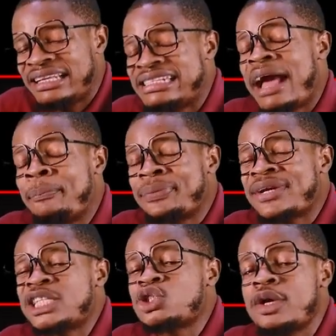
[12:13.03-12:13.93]
That
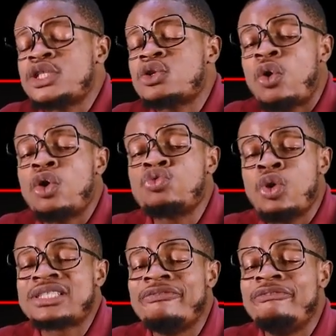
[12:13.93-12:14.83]
pressure is called
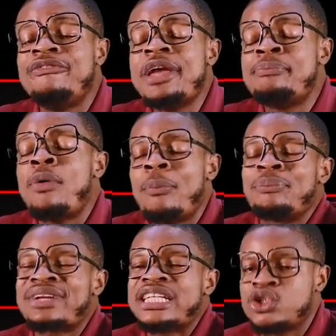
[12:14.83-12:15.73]
what? Vapor
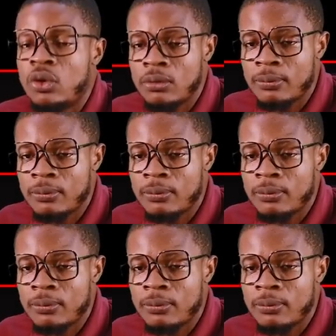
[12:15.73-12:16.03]
pressure.